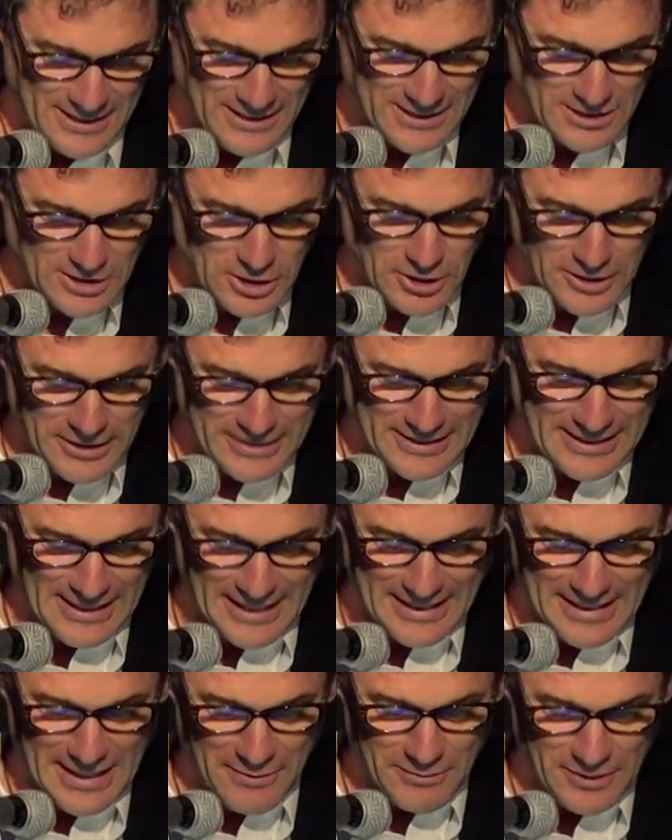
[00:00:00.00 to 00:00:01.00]
Seriously,
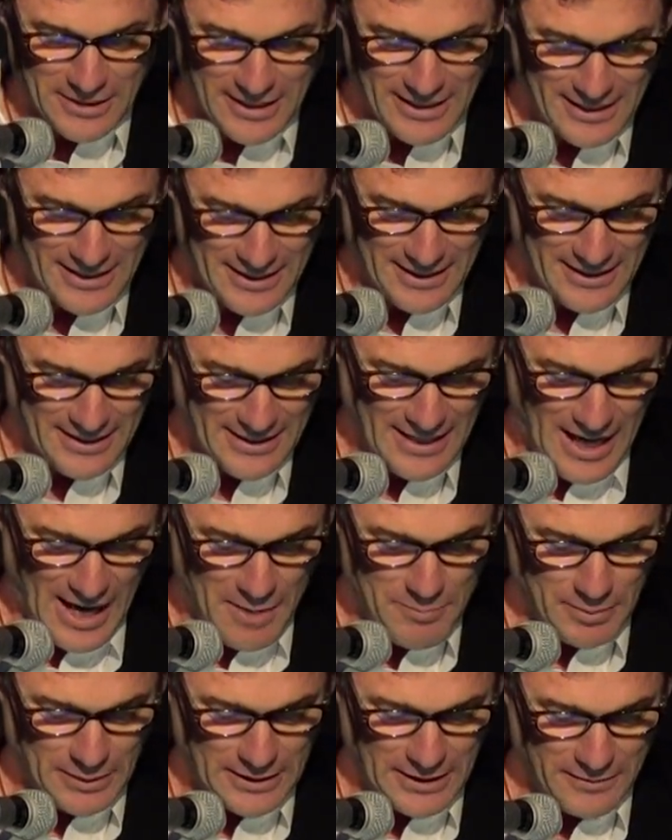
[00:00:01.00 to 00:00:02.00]
I never hid it. I
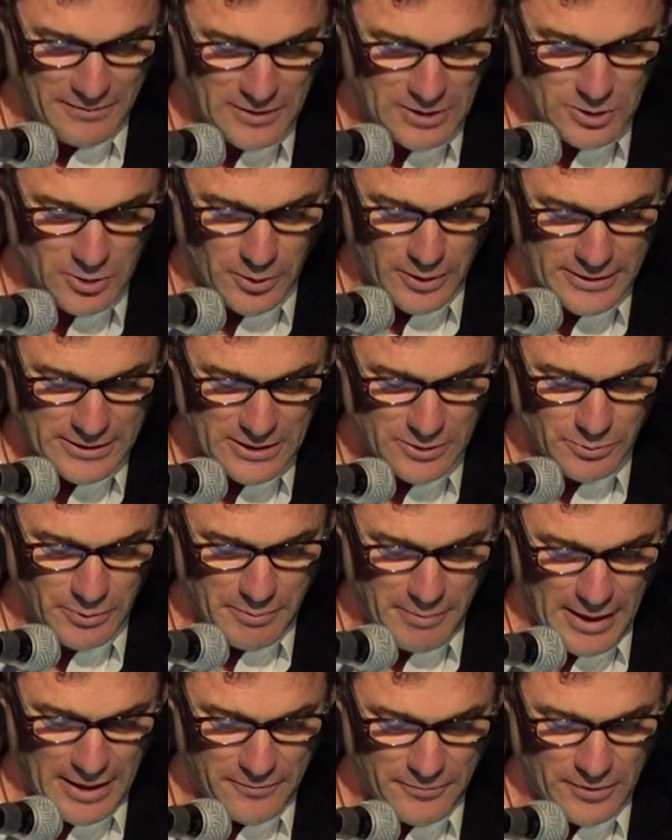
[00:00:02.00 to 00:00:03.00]
believe the choices we
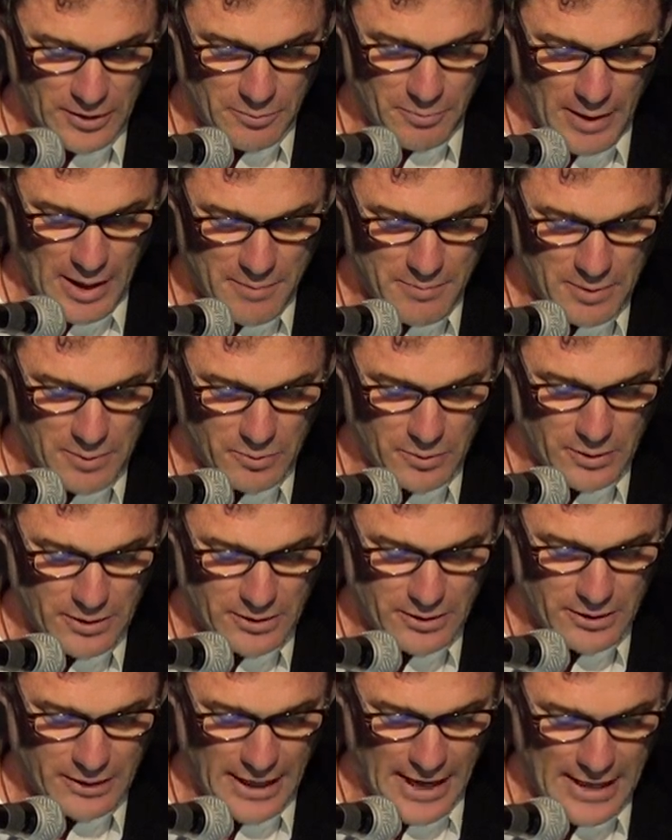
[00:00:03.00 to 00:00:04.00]
made for the paper weren't
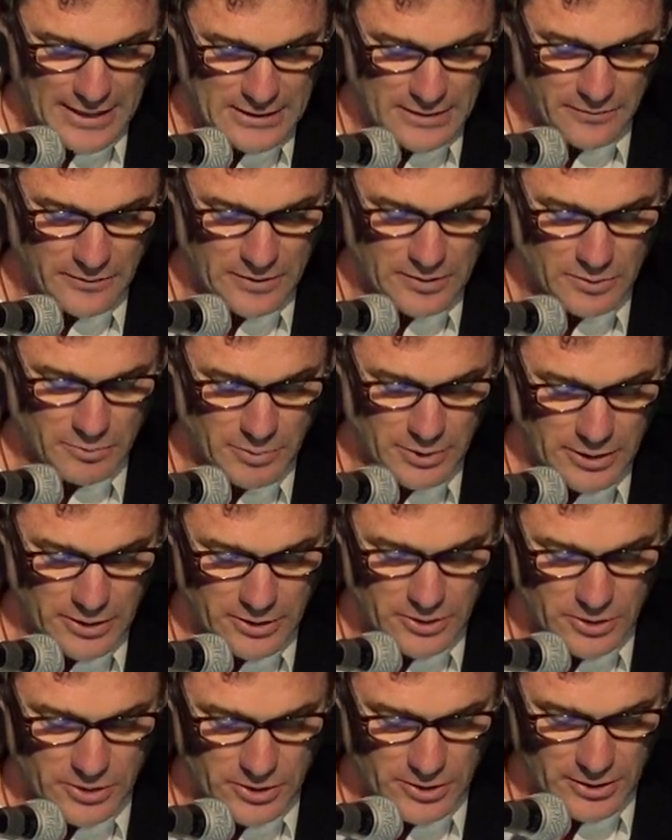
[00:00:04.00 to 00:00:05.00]
good activism, but
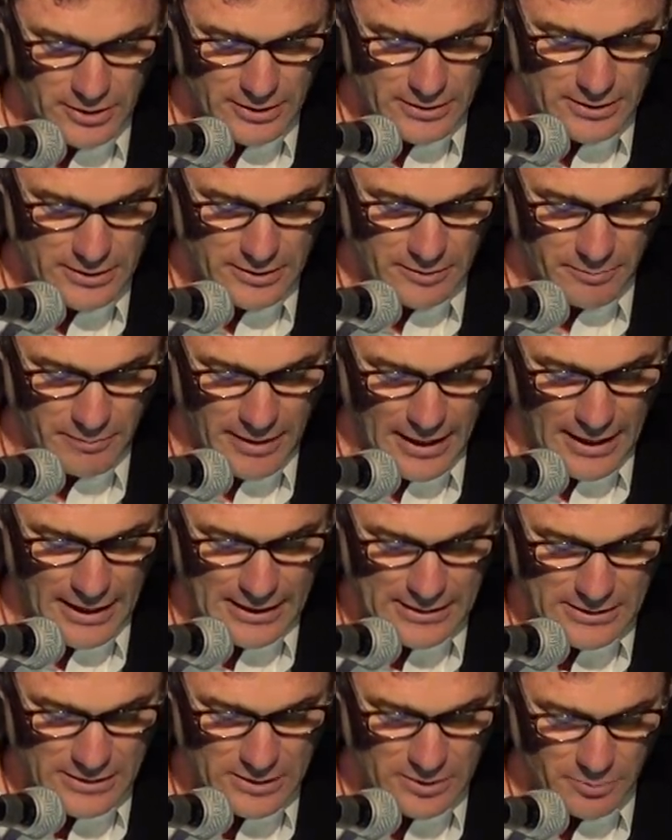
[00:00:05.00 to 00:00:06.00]
good journalism, and I
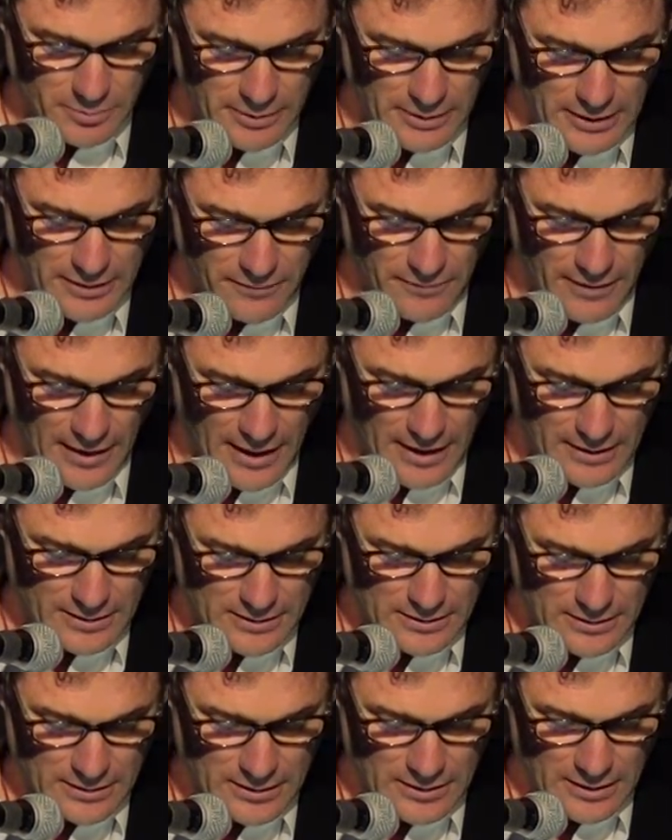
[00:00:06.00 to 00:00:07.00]
still believe that.
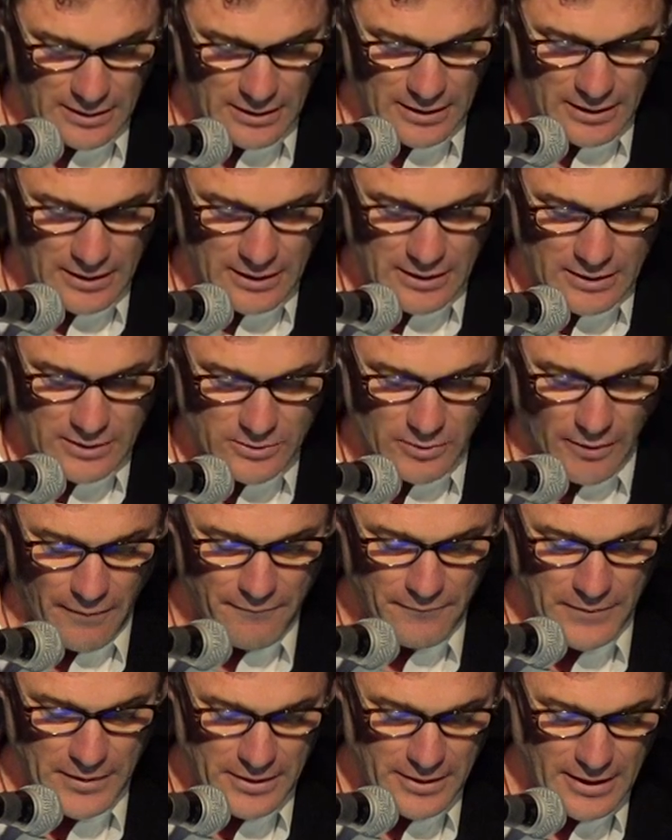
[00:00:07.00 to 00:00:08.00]
So
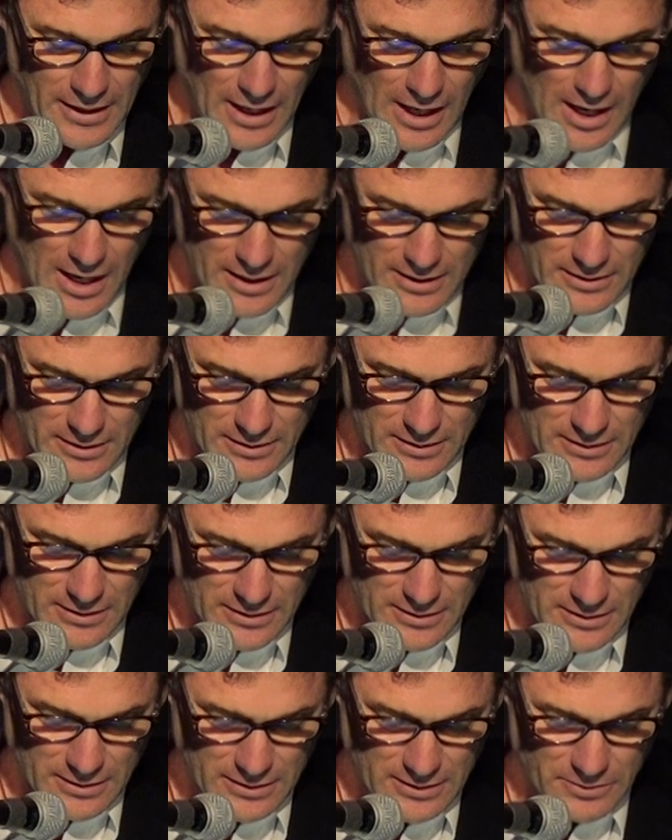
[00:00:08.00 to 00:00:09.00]
I'm very honored
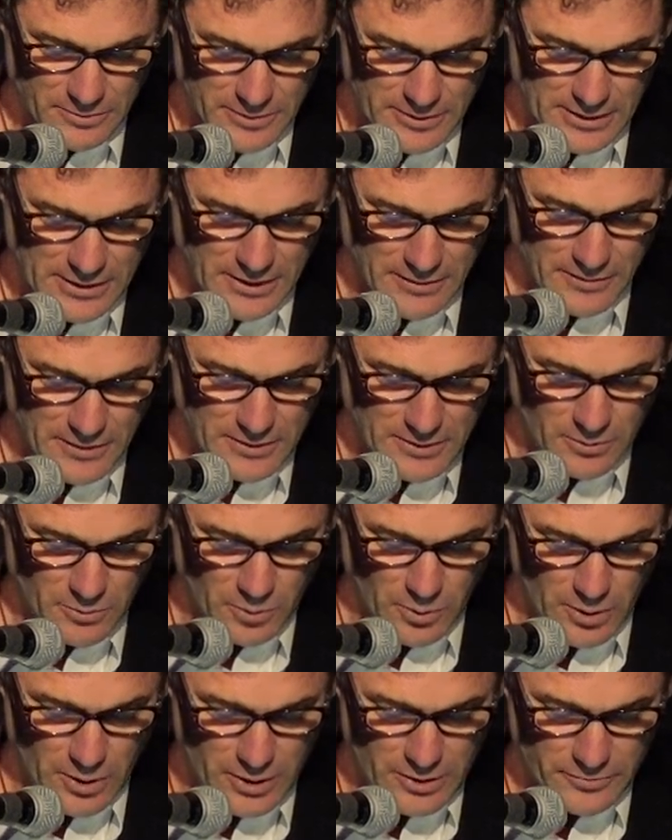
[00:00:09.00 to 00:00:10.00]
to receive this
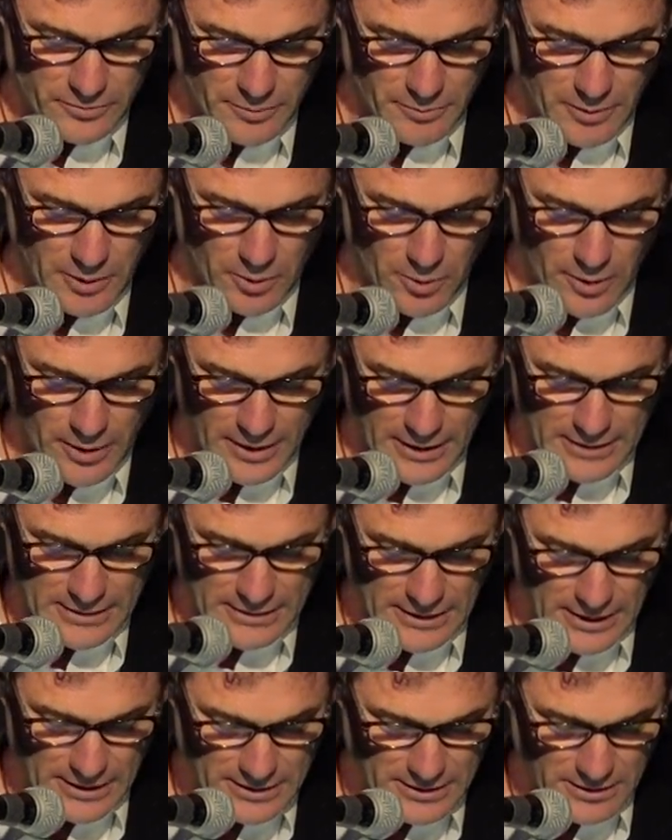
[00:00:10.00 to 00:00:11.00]
award from the
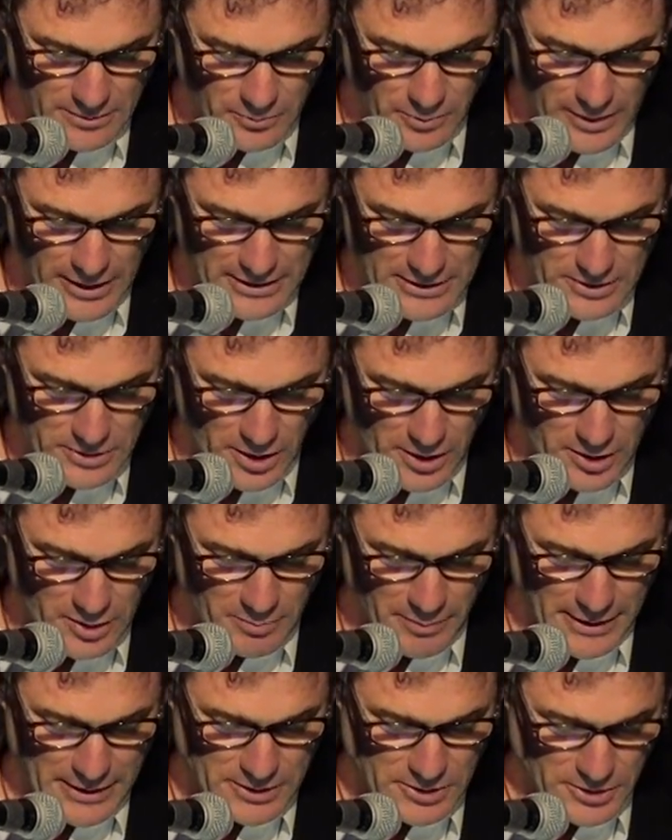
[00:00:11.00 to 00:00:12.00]
organization where I started
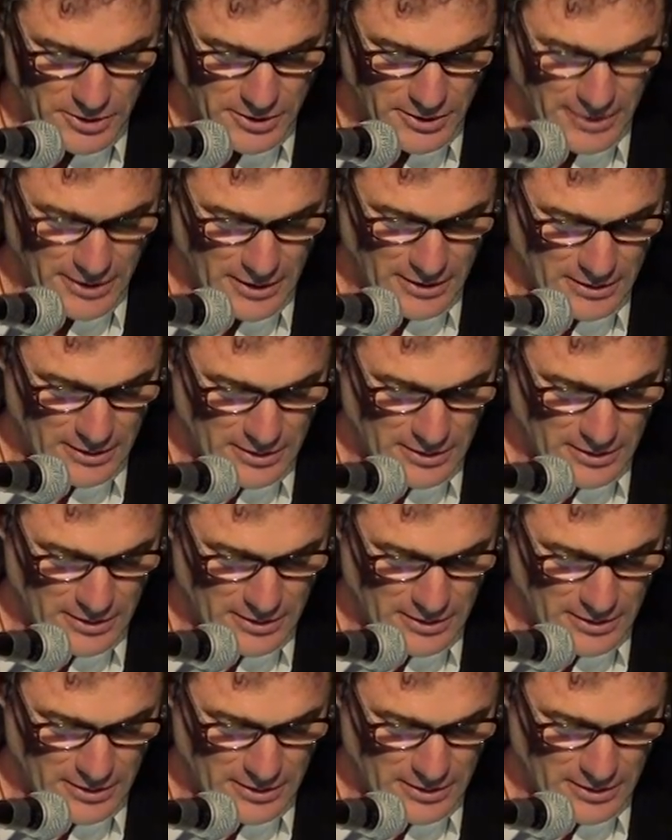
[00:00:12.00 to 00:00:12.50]
my journey in